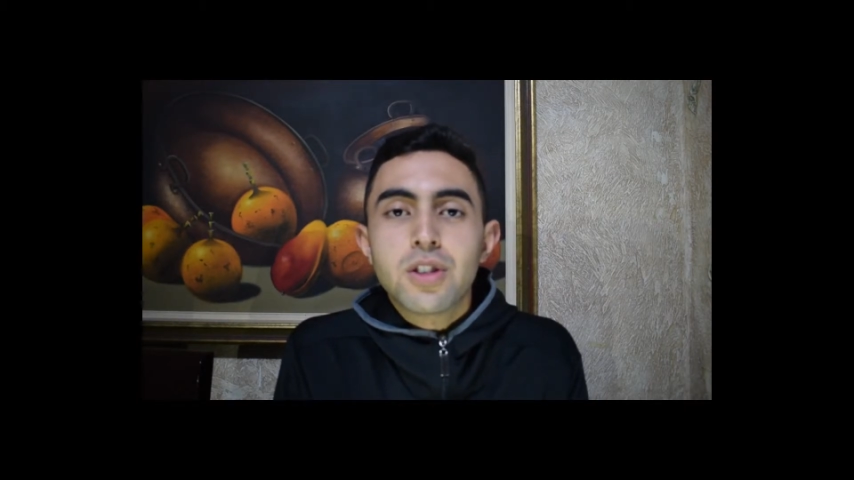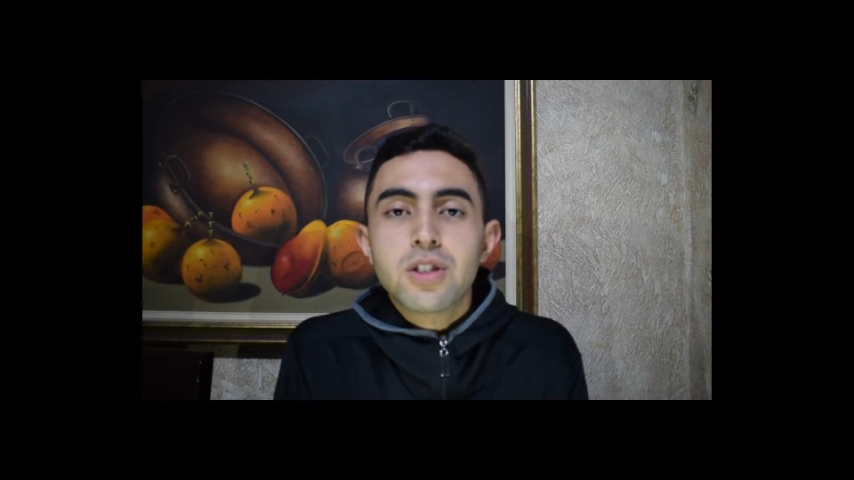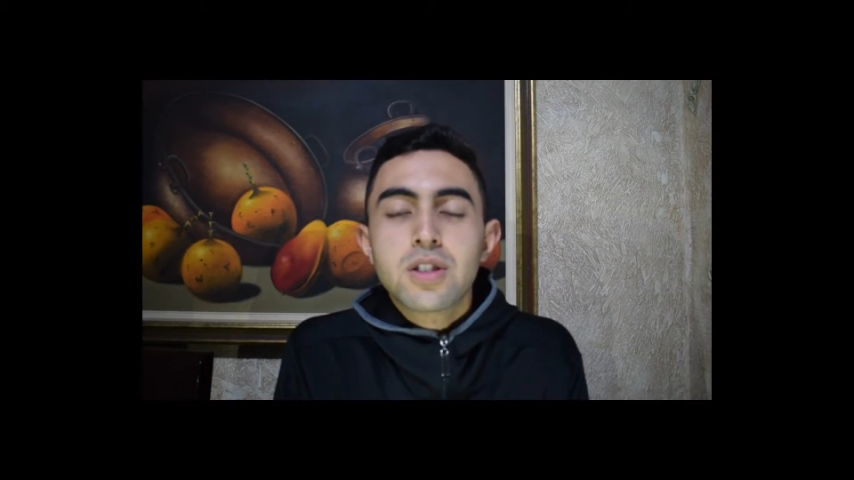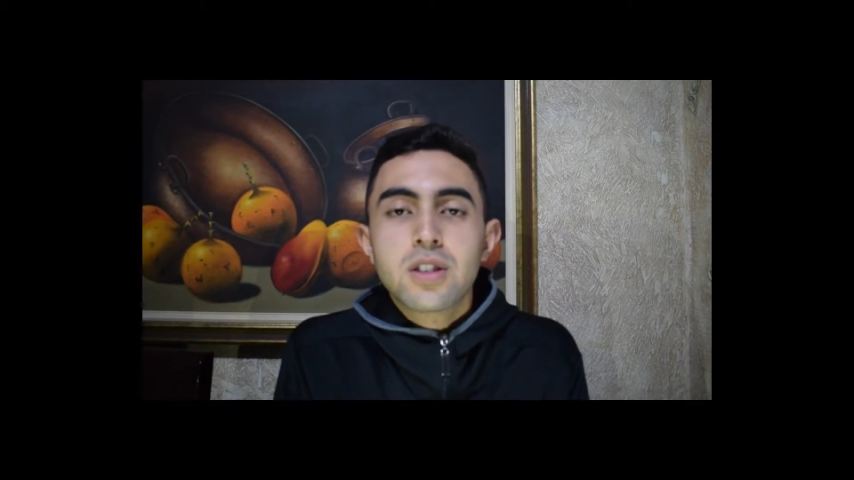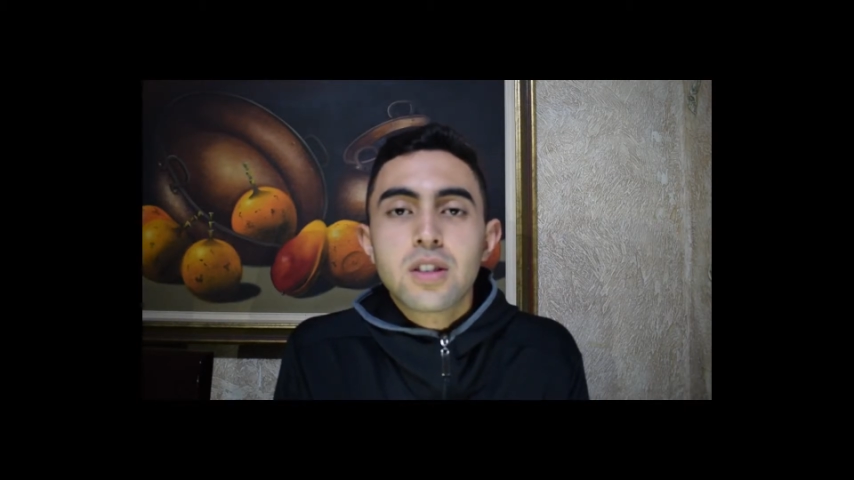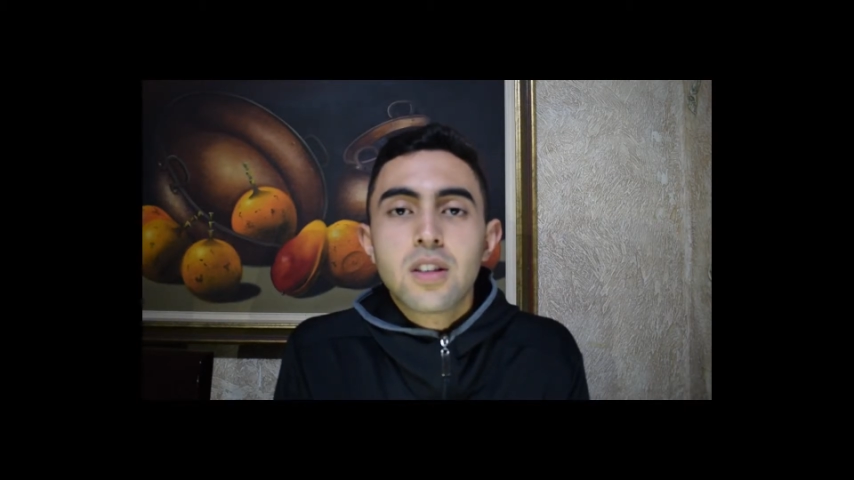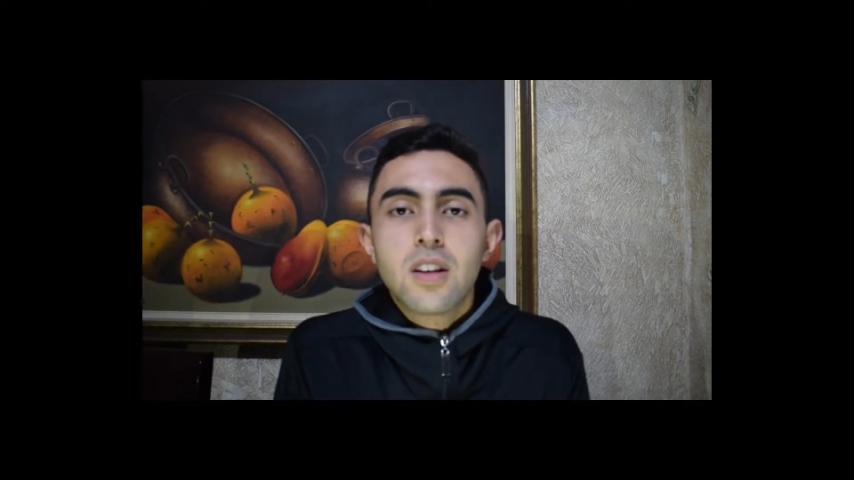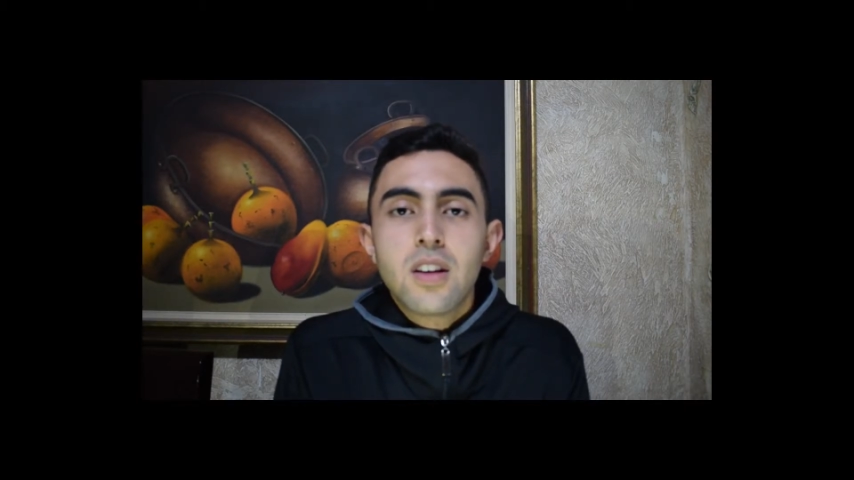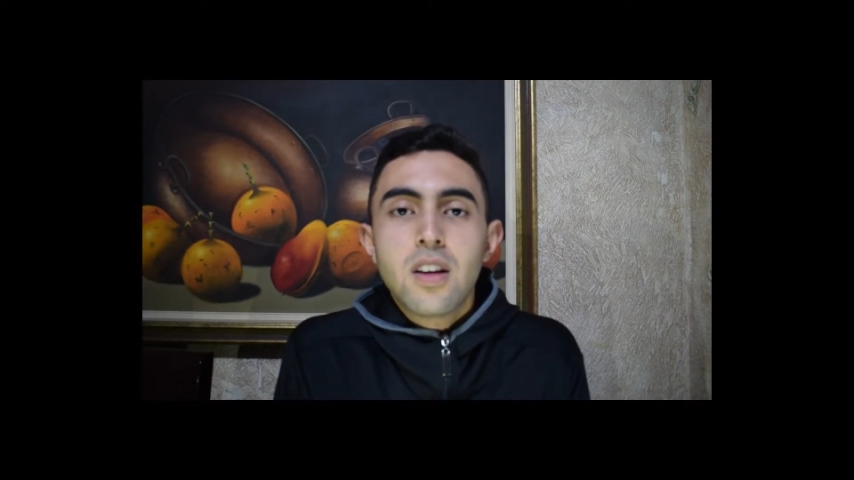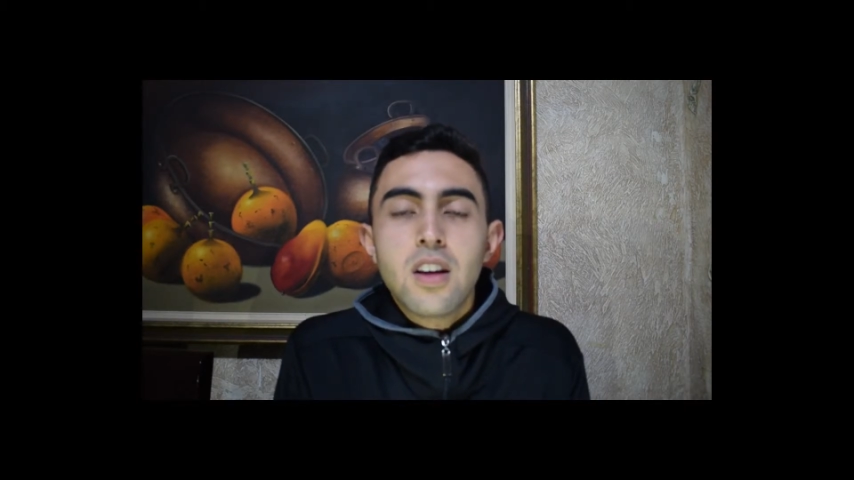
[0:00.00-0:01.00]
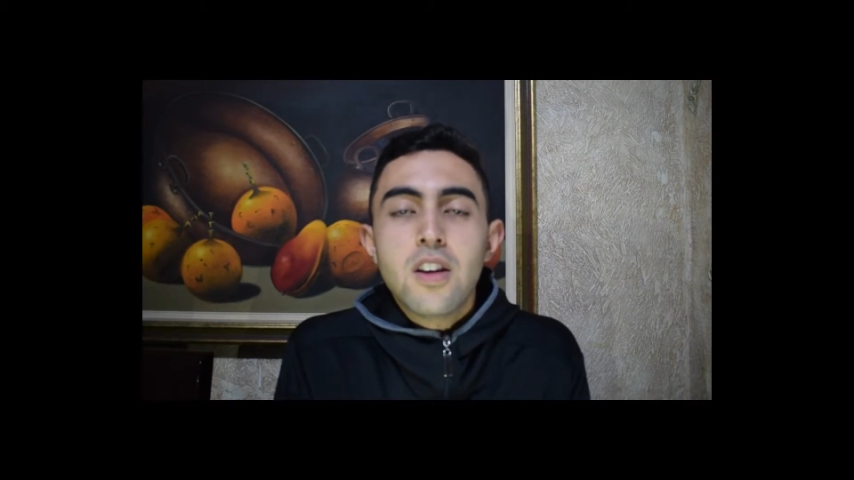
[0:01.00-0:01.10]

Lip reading: Even so,